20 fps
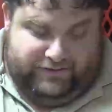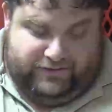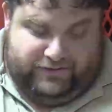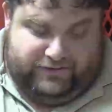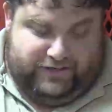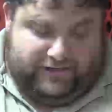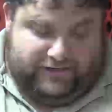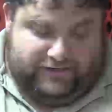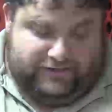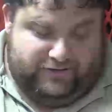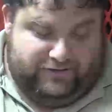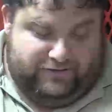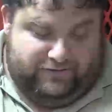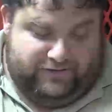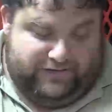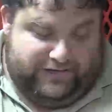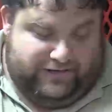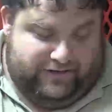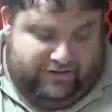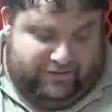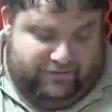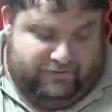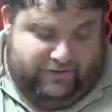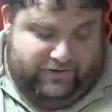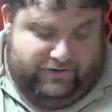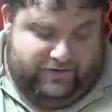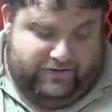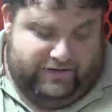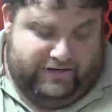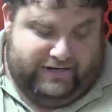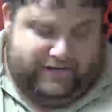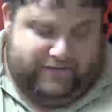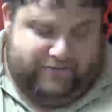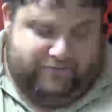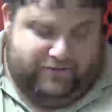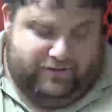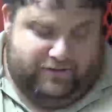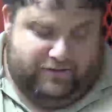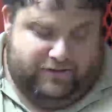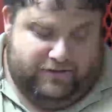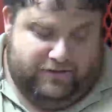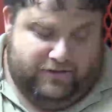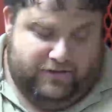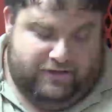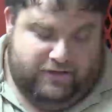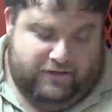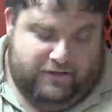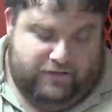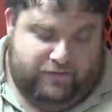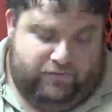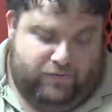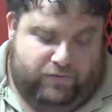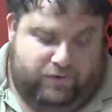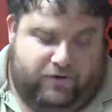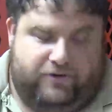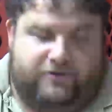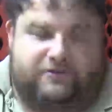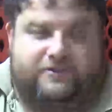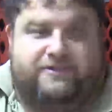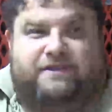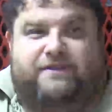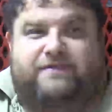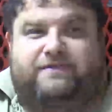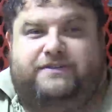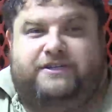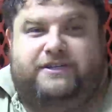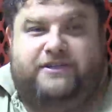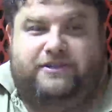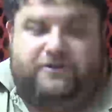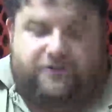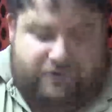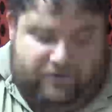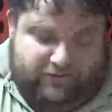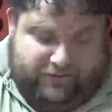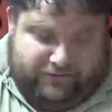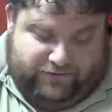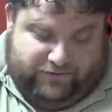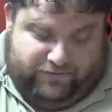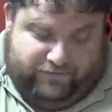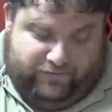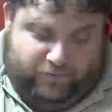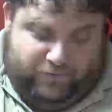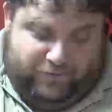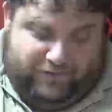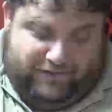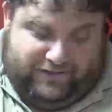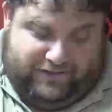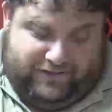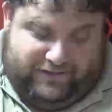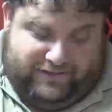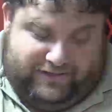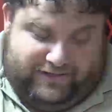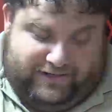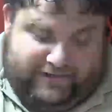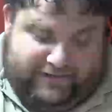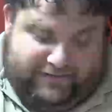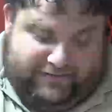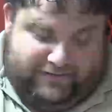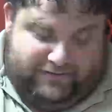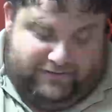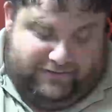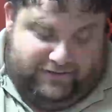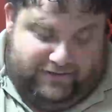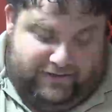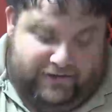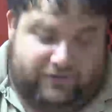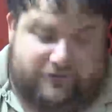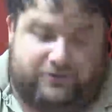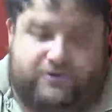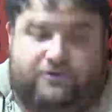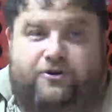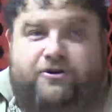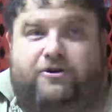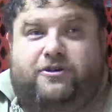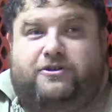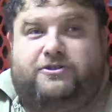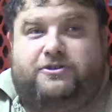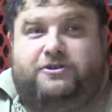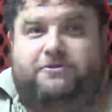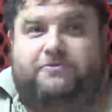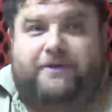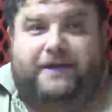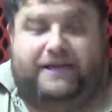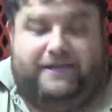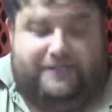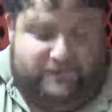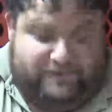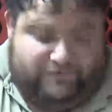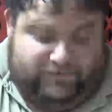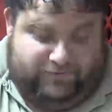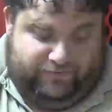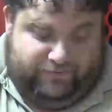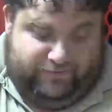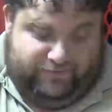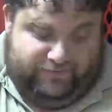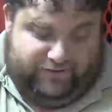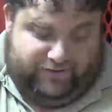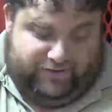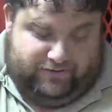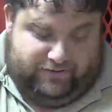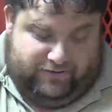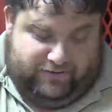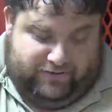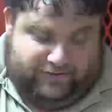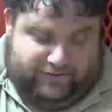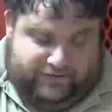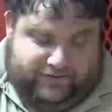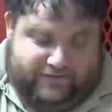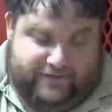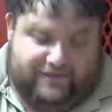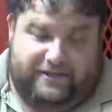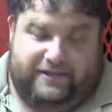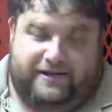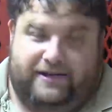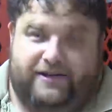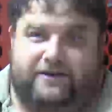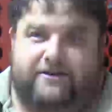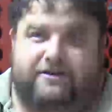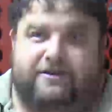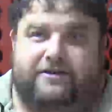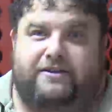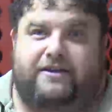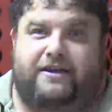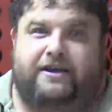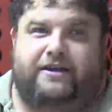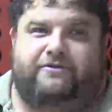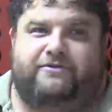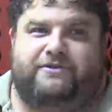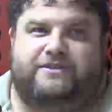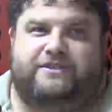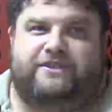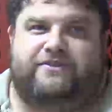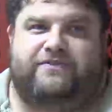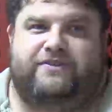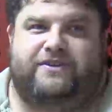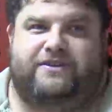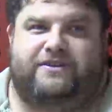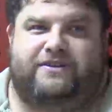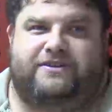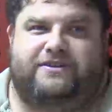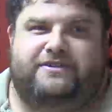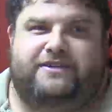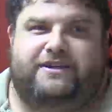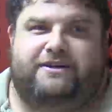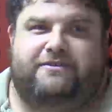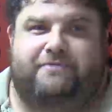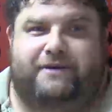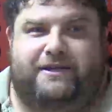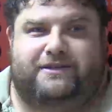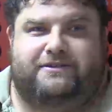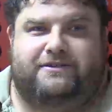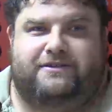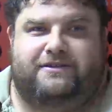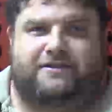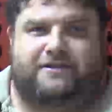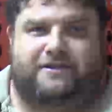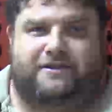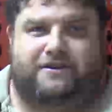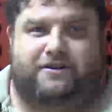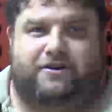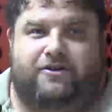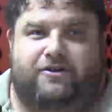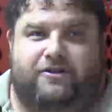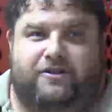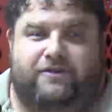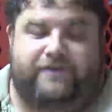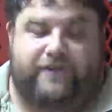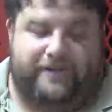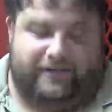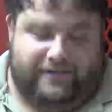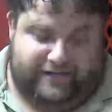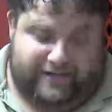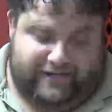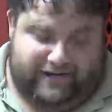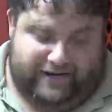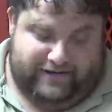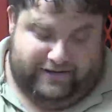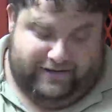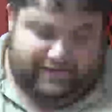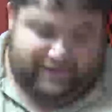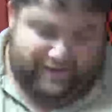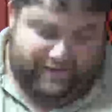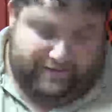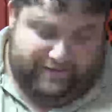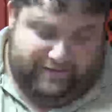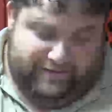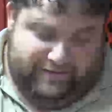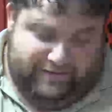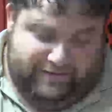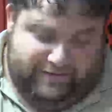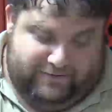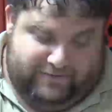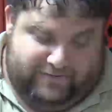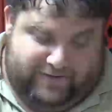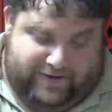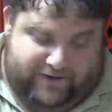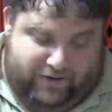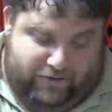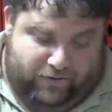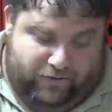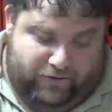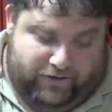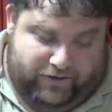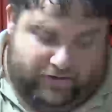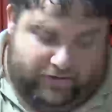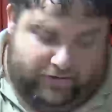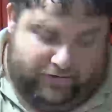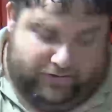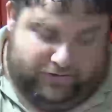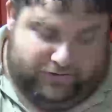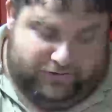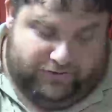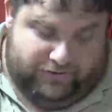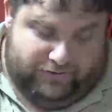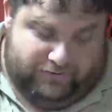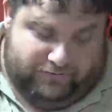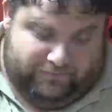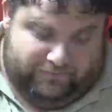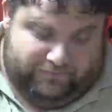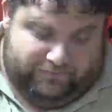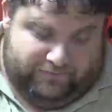Josh Jones had a career night with 417 yards and 4 touchdowns. He also caught 2 passes for 50 yards and had a receiving touchdown, basically all of it negated by a holding call too.